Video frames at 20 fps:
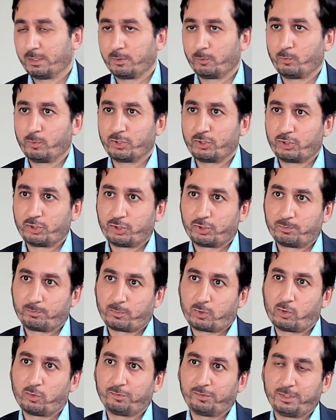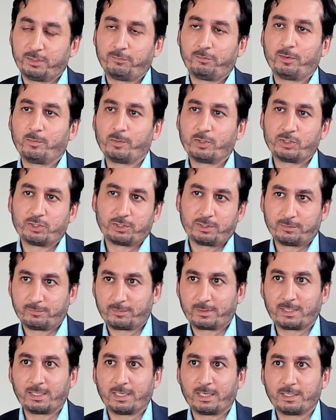which cause inflammation of the
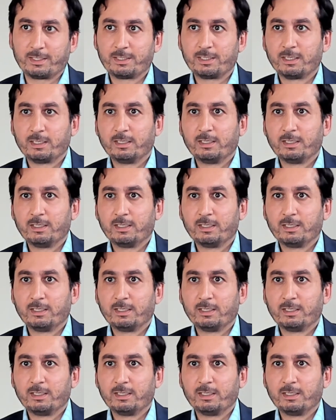gland,